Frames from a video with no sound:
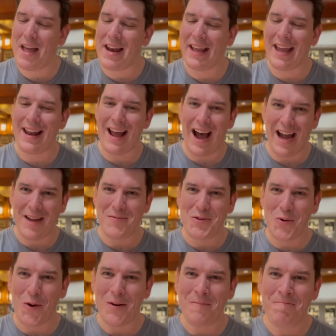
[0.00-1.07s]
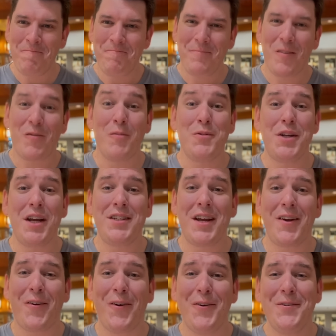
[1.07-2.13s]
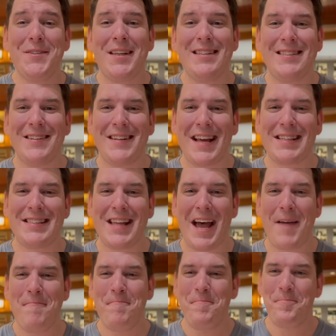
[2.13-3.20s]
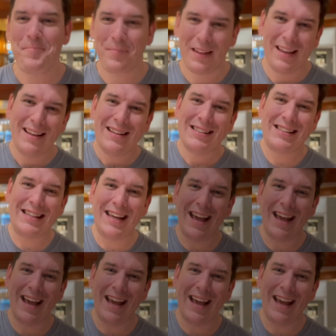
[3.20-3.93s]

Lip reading: And again, I am Jordan from JJ Cruise. Until next time, see